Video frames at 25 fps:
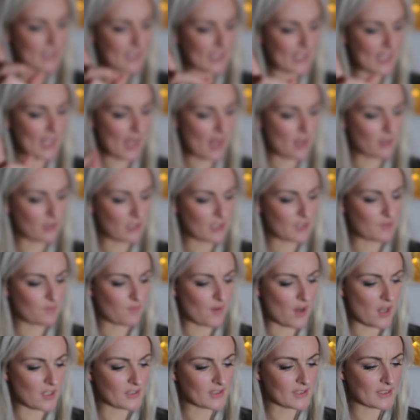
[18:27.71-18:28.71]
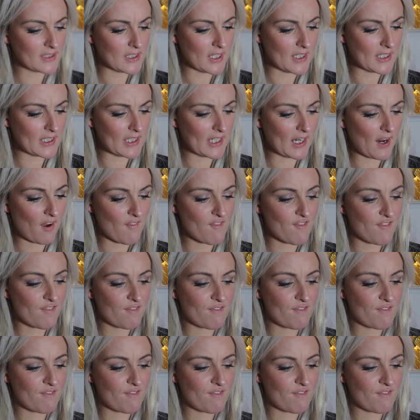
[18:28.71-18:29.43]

T L Advanced Tightening